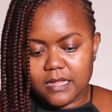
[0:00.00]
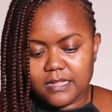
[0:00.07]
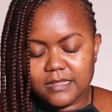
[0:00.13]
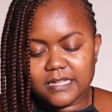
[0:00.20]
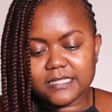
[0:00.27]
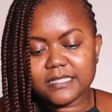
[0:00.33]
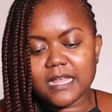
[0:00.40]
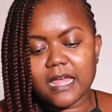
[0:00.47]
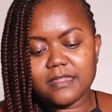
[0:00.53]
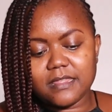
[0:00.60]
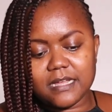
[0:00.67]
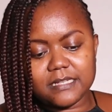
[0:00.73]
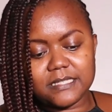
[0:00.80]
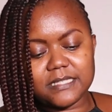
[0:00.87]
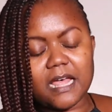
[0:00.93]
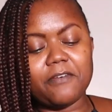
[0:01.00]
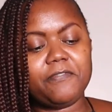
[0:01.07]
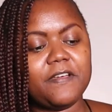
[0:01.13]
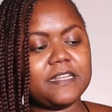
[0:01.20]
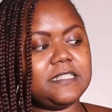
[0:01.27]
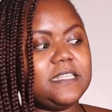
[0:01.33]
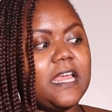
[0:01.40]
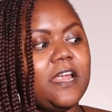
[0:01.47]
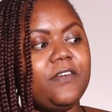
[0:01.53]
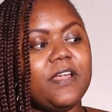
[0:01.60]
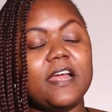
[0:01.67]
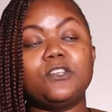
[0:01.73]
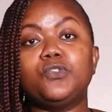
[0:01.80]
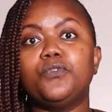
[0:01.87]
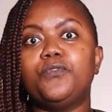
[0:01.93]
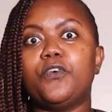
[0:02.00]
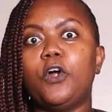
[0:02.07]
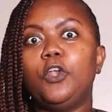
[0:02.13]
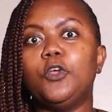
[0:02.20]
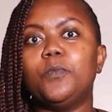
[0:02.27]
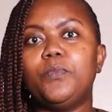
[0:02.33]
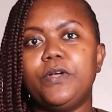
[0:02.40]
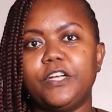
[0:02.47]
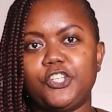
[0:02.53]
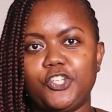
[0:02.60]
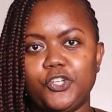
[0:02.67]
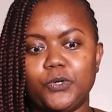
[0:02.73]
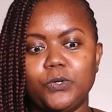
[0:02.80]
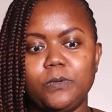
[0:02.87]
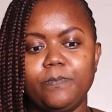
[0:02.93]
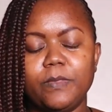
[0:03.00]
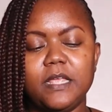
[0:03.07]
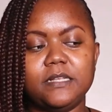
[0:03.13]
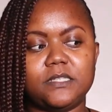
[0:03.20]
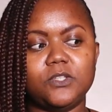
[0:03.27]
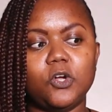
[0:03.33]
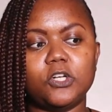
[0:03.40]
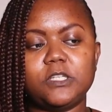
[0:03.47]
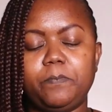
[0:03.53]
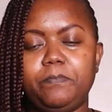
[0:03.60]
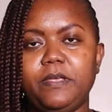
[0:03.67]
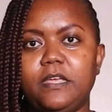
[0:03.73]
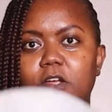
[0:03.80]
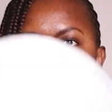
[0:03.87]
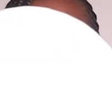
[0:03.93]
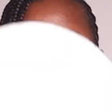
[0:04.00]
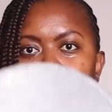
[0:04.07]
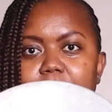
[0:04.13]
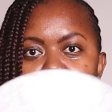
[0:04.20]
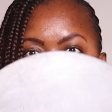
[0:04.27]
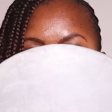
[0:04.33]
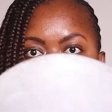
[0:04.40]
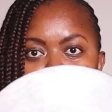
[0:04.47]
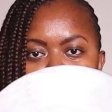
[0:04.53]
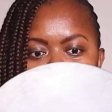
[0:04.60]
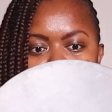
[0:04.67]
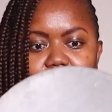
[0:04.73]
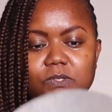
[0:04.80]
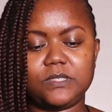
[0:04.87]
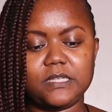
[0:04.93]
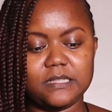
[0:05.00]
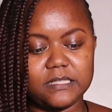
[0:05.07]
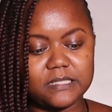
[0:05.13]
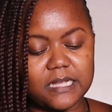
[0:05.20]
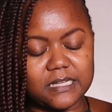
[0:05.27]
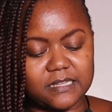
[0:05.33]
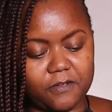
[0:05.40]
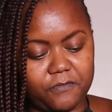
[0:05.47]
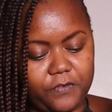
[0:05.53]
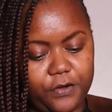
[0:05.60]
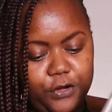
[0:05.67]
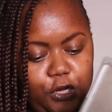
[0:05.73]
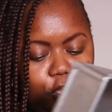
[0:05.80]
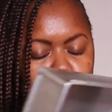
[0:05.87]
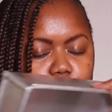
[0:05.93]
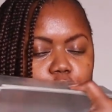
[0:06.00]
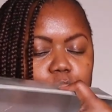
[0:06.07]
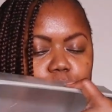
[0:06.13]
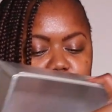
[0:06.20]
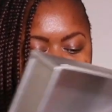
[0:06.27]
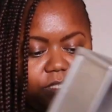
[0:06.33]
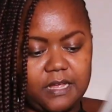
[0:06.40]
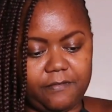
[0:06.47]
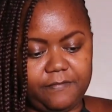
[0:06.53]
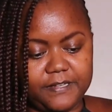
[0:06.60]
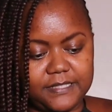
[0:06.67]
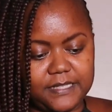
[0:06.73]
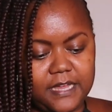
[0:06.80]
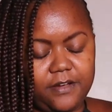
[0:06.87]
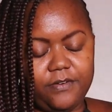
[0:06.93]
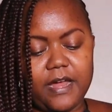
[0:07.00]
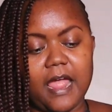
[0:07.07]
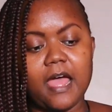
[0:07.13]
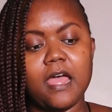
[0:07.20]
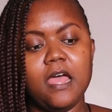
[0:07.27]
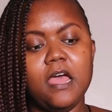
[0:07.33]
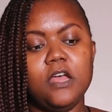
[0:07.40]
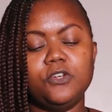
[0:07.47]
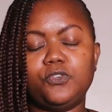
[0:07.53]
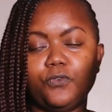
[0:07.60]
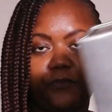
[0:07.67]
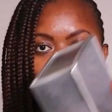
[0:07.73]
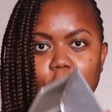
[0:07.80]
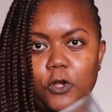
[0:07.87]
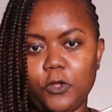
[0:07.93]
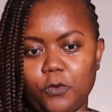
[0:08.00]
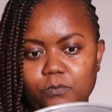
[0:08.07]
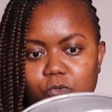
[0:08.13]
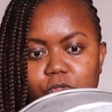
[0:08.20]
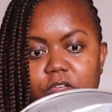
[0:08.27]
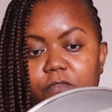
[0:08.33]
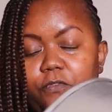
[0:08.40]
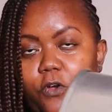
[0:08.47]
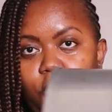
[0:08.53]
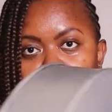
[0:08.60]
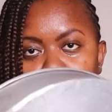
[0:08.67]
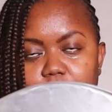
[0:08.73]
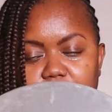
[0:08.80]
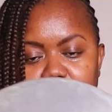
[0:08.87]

the surface area to volume ratio is not big compared to this. You see, this has a very huge surface area to the volume